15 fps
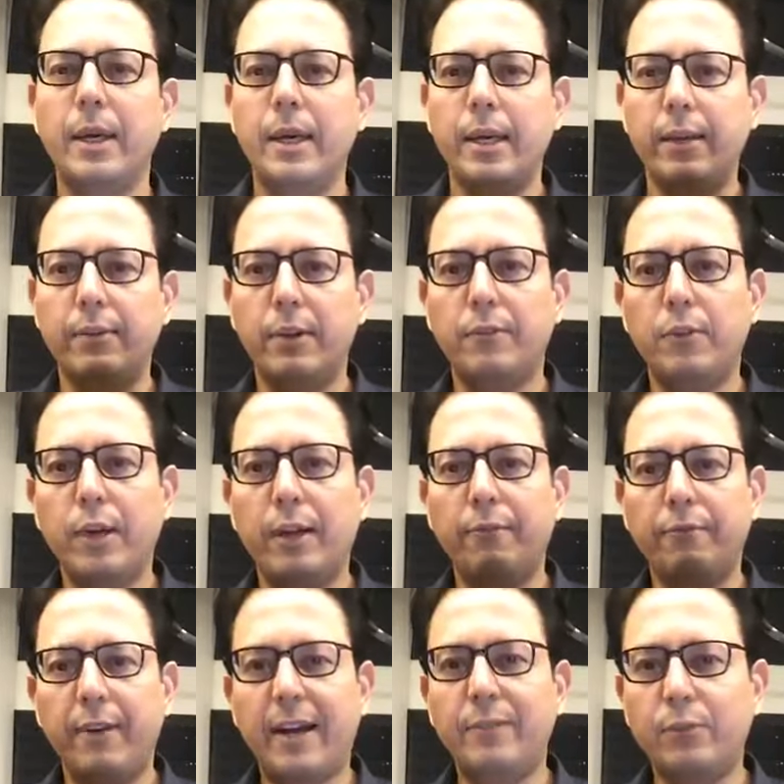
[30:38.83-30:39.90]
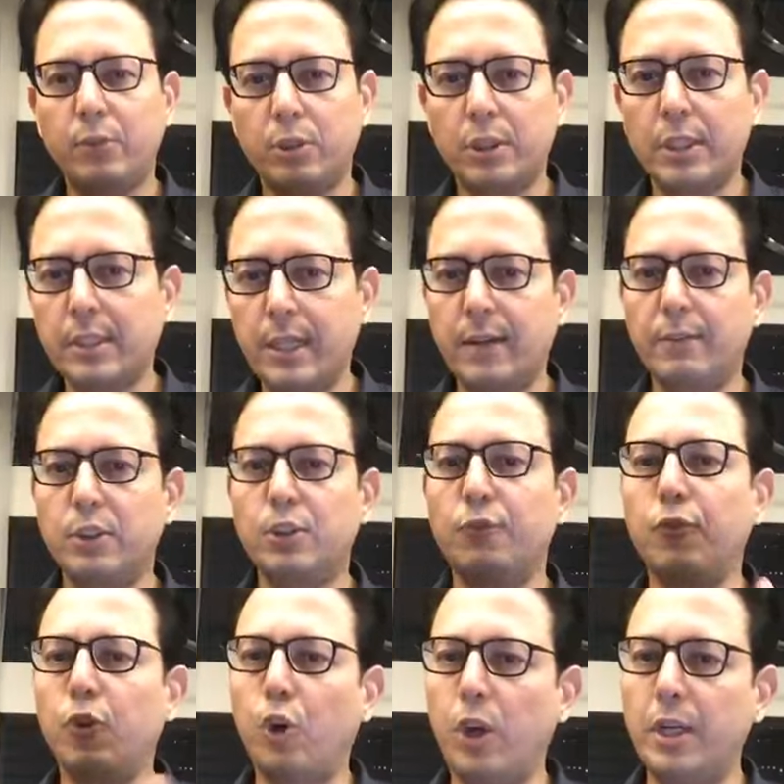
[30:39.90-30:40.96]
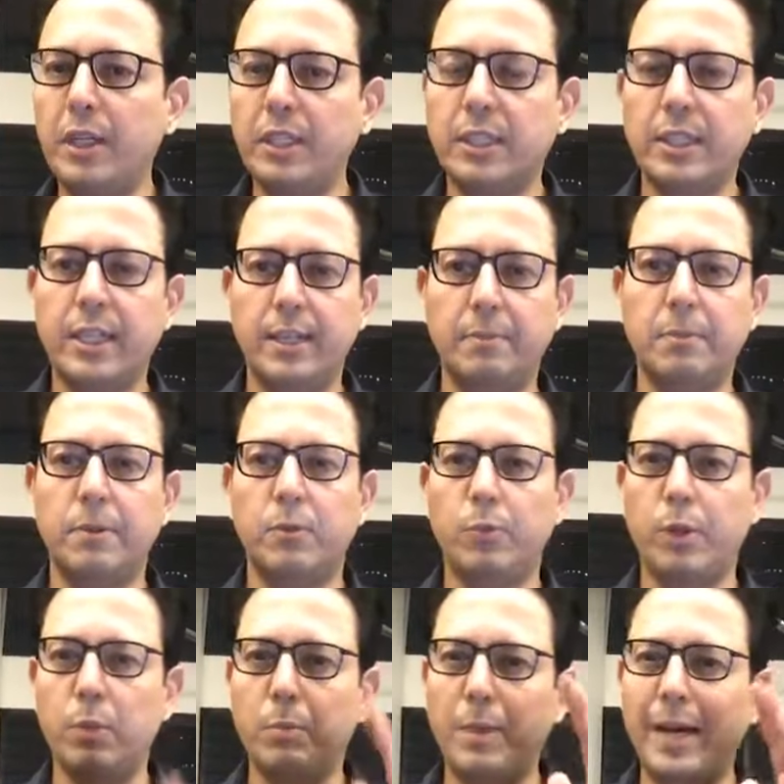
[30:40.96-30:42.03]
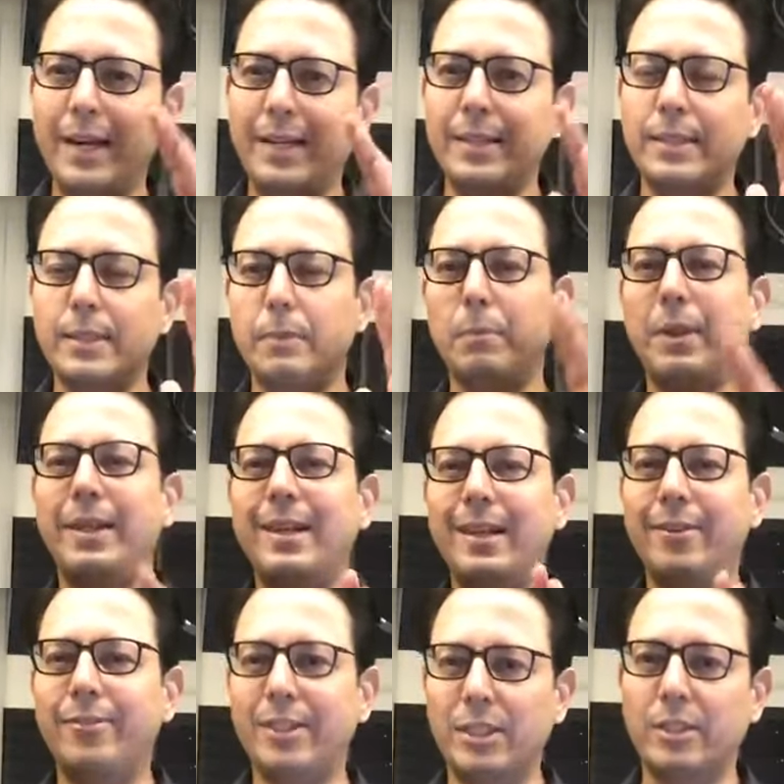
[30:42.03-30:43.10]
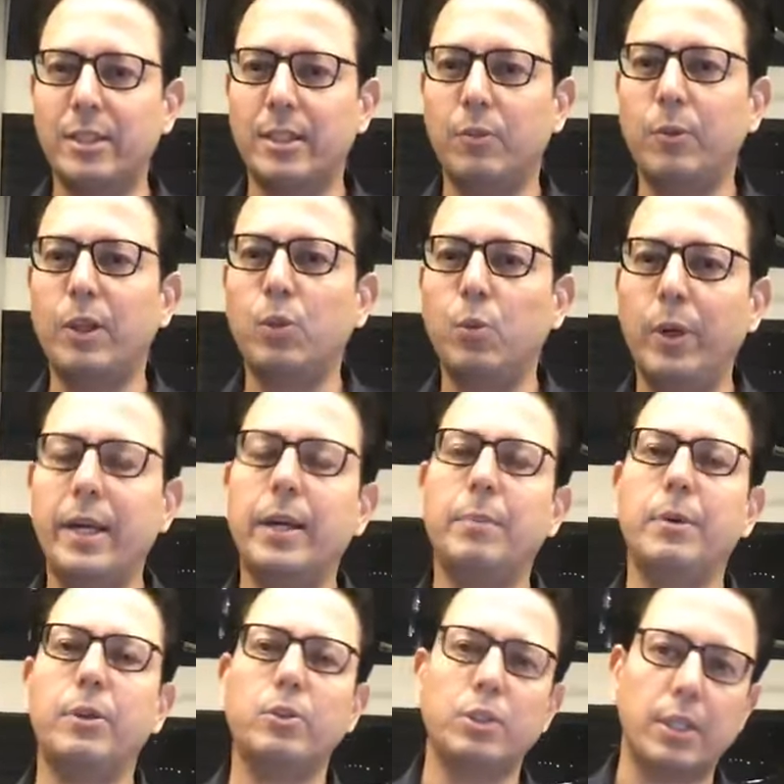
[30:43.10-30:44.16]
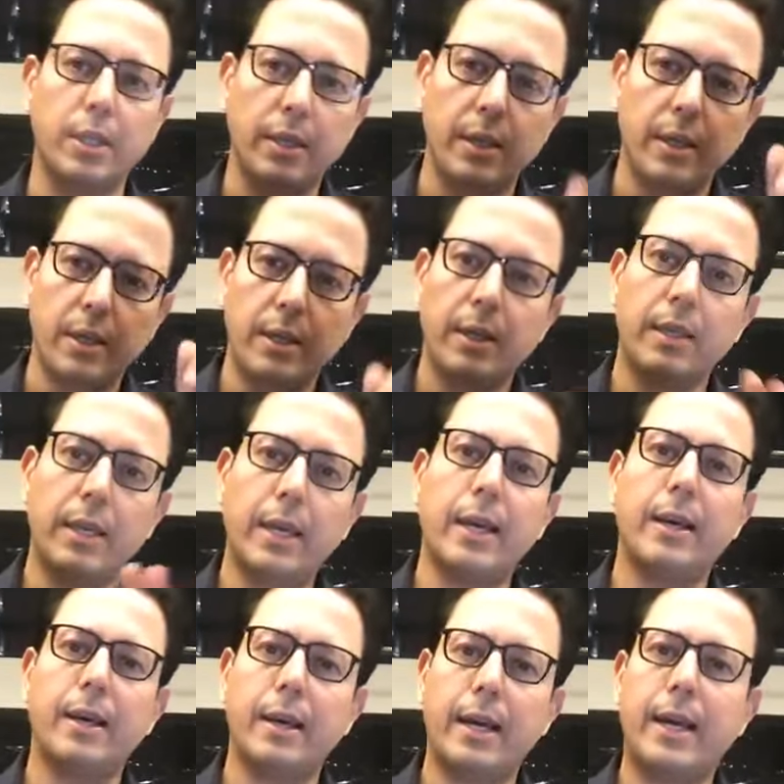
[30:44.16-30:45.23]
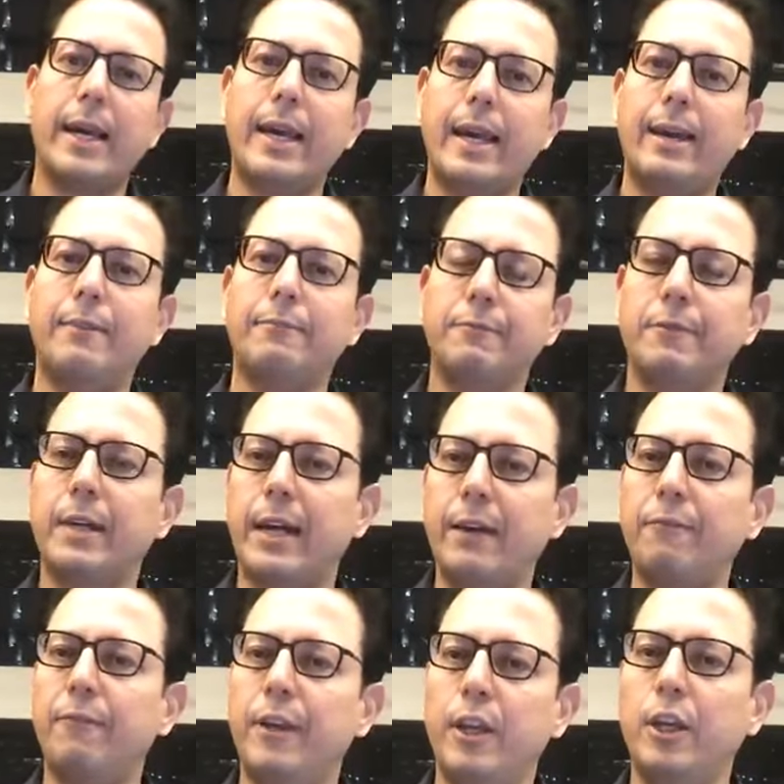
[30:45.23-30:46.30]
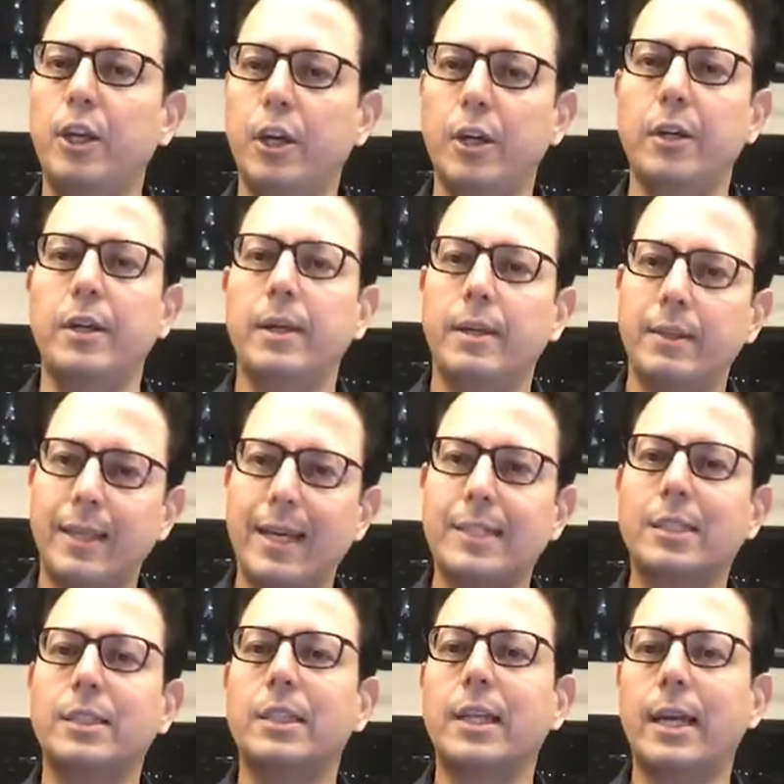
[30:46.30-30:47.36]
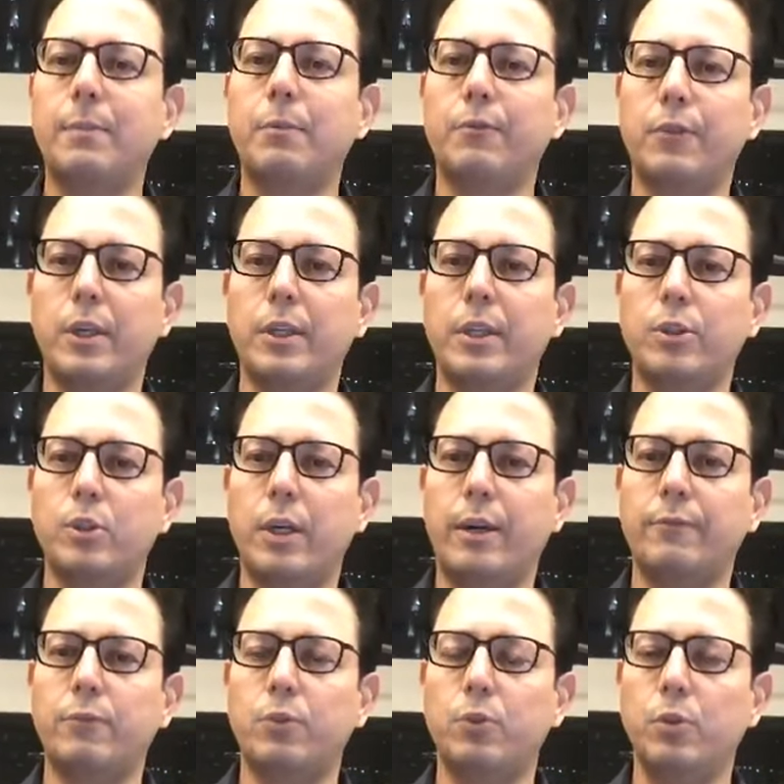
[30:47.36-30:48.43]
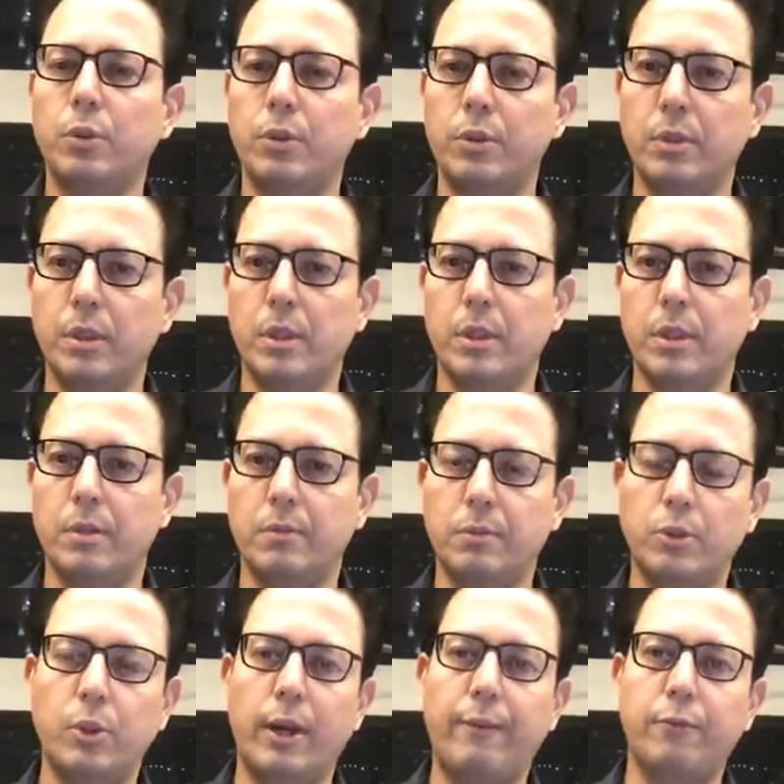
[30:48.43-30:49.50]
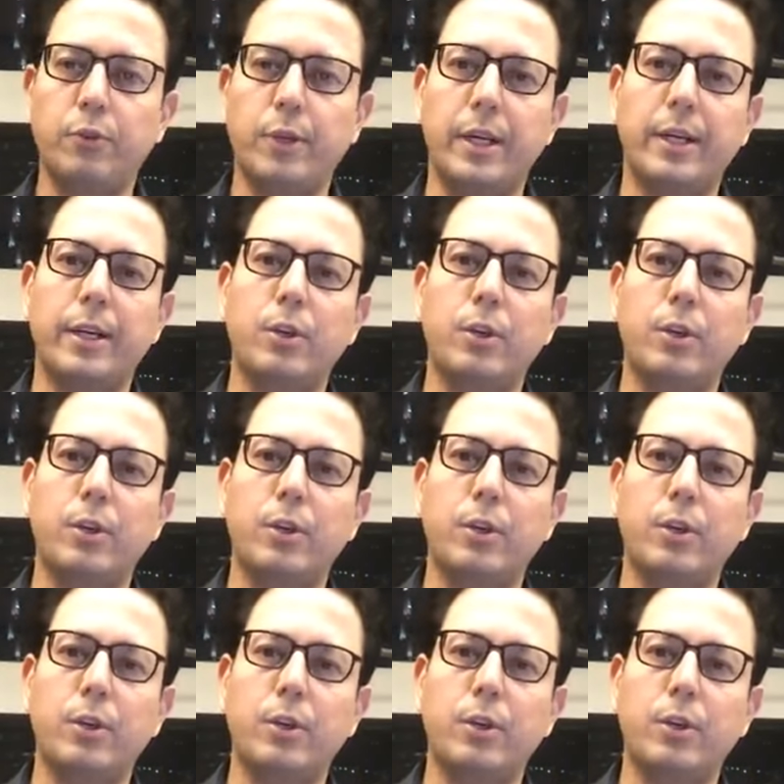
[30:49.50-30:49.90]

Even if you have five to six hours of quality sleep where your mind is completely rested when you wake up and you say, yeah, I have, I feel good. That's the type of thing that you have to, uh, you have to get.